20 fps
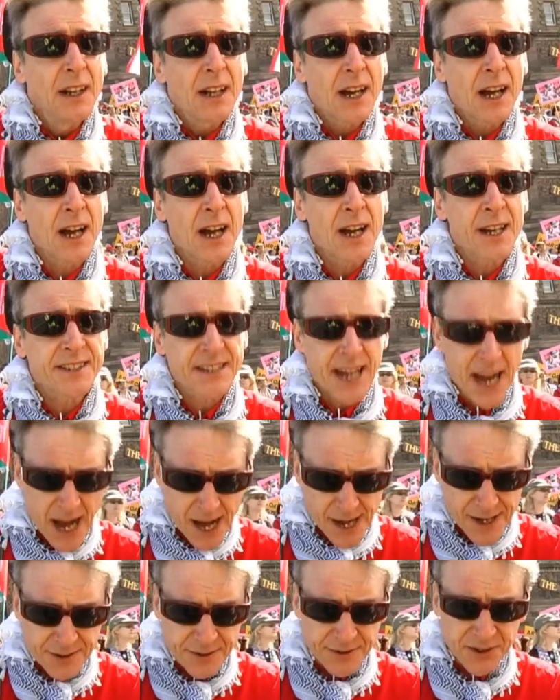uh,
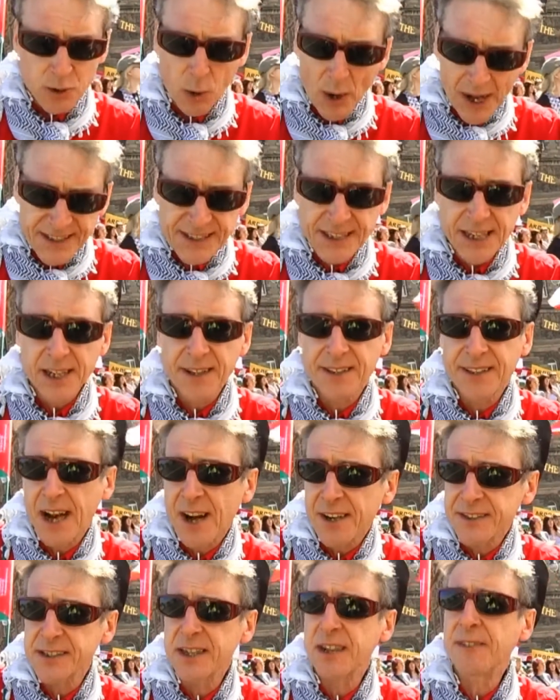10, 20,
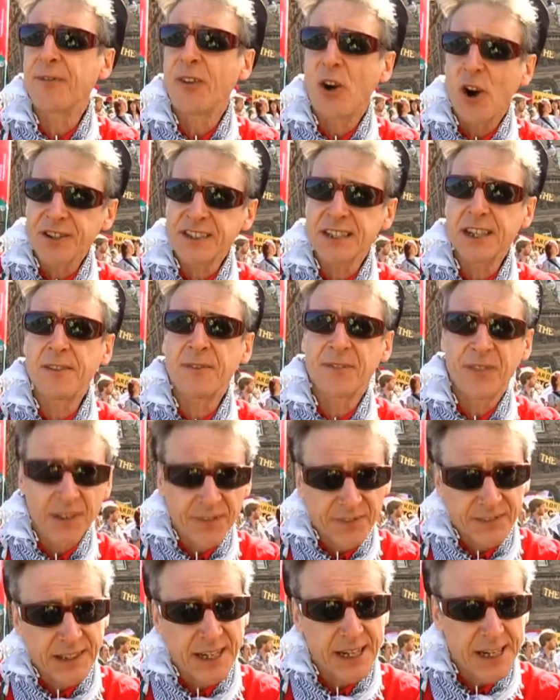30, 40,
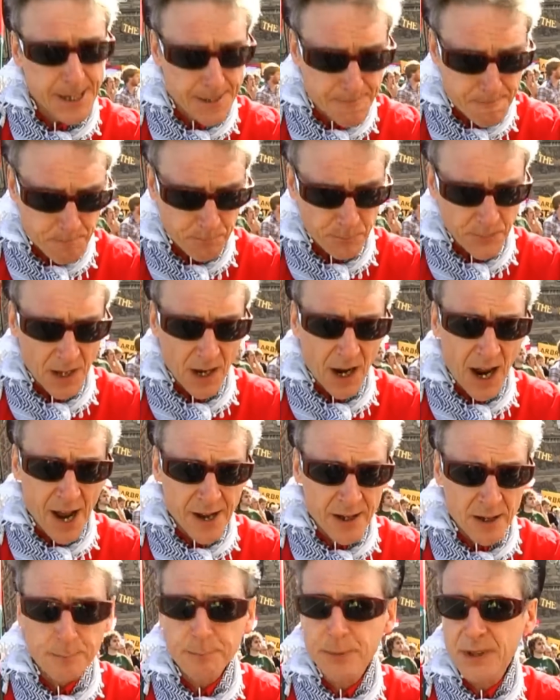50
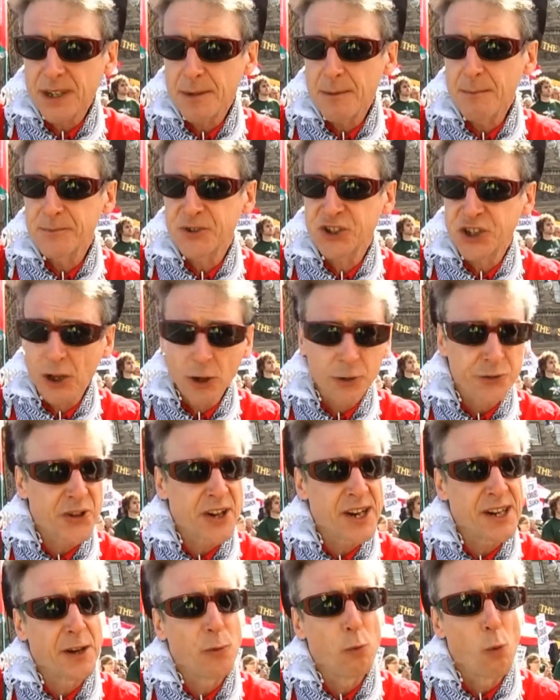Arab
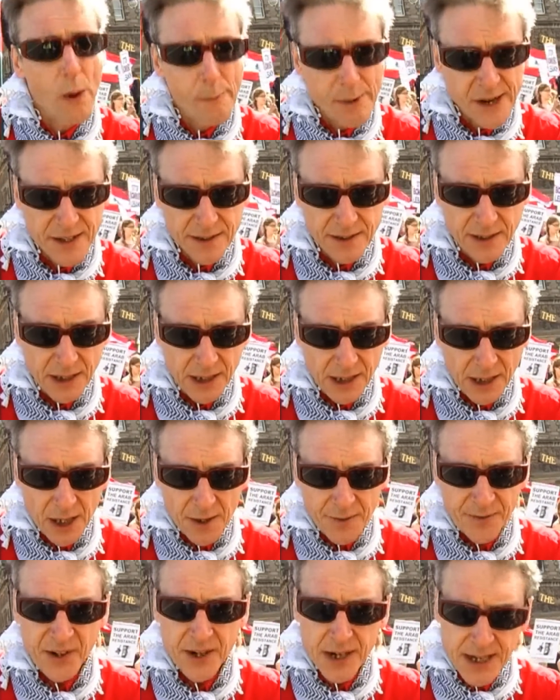children and women
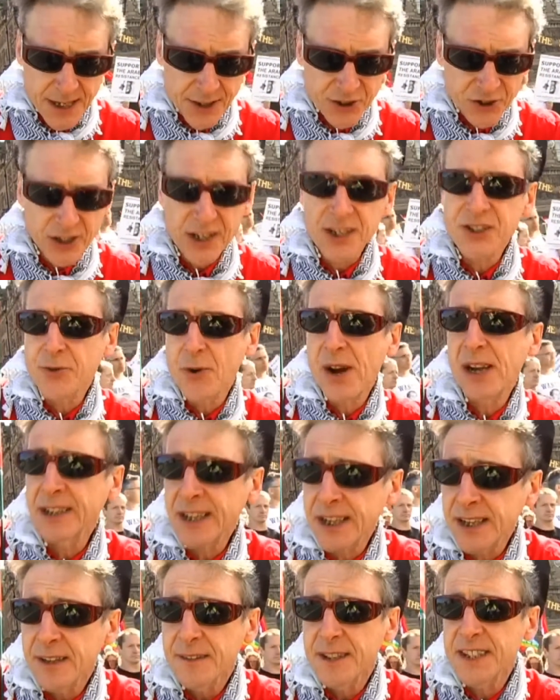for each
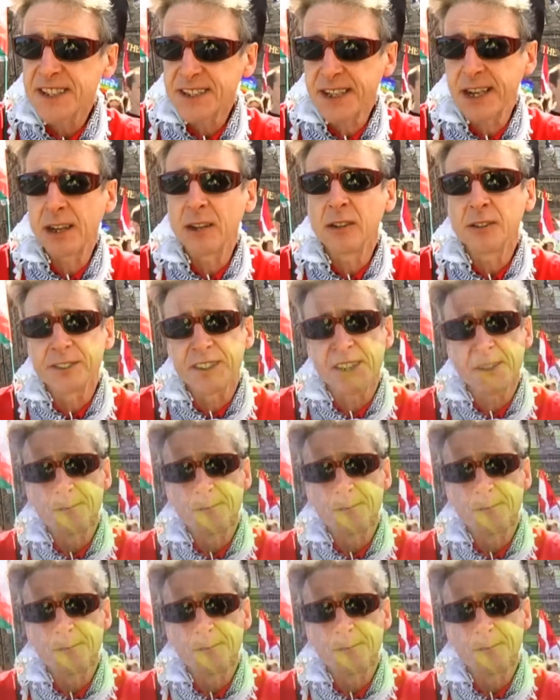Israeli that's killed.